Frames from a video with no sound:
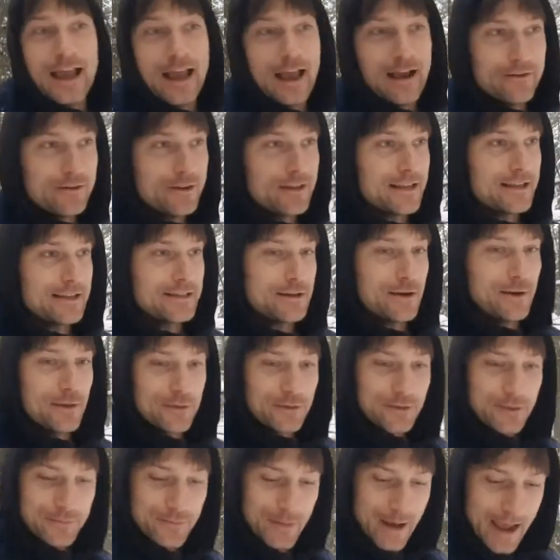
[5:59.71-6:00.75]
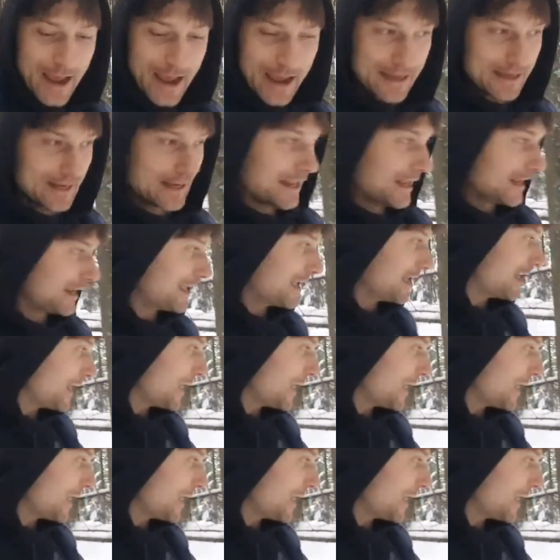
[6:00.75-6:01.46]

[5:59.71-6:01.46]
Everything's going through my head like,